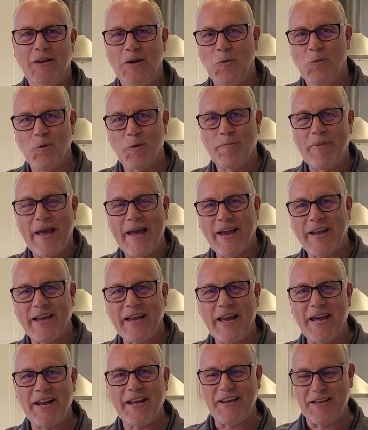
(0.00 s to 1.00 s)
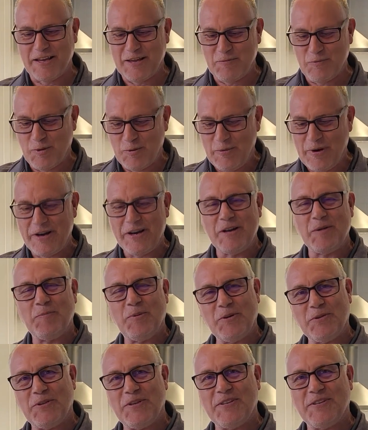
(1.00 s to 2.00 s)
We're back at it, and we're ready to
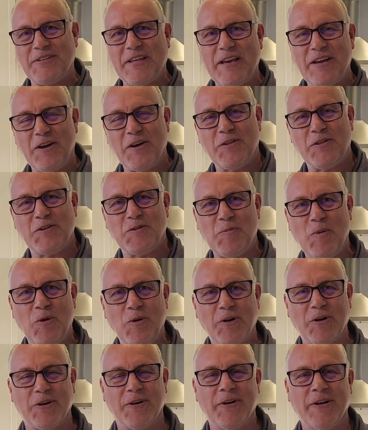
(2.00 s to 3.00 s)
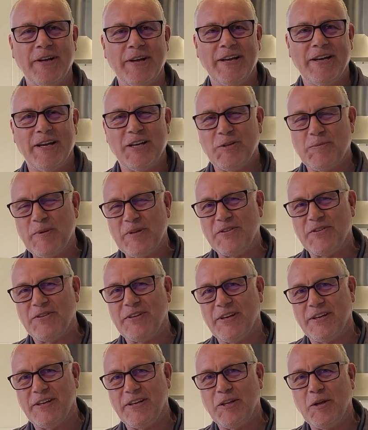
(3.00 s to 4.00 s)
put this thing on the smoker. It's been
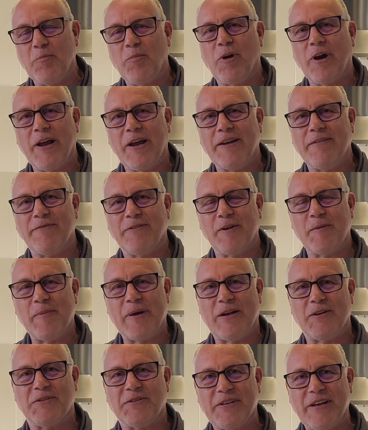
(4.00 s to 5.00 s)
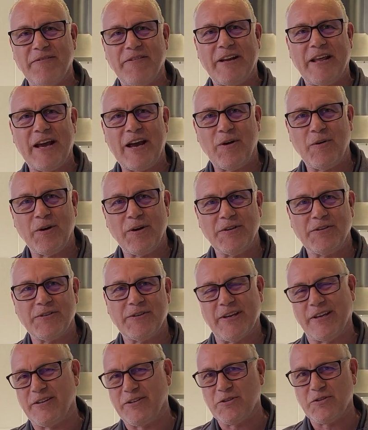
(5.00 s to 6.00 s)
sitting in the brine for about 7
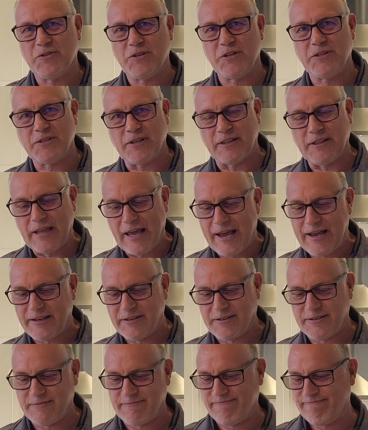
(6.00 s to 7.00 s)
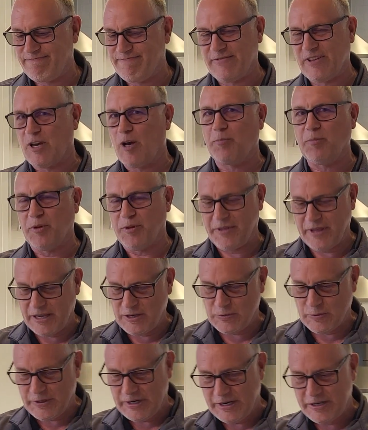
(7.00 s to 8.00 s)
hours, and it's just the last couple
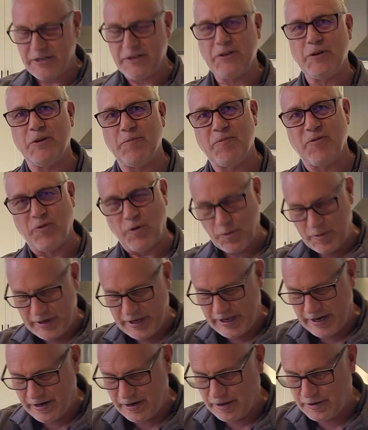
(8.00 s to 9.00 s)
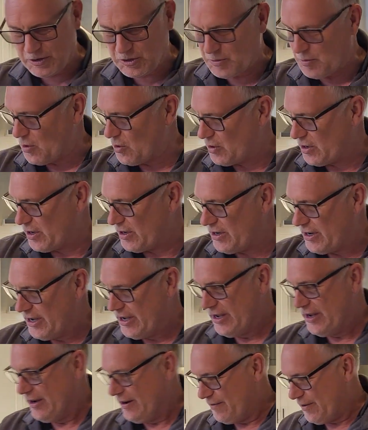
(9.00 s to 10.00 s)
things we need to do before we can get it on the smoker.
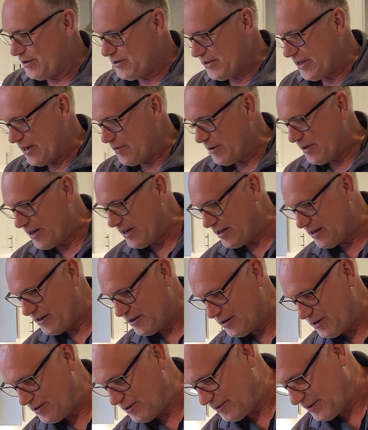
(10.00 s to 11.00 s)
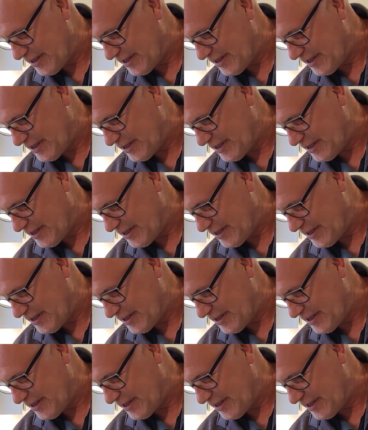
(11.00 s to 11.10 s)
First thing we need to do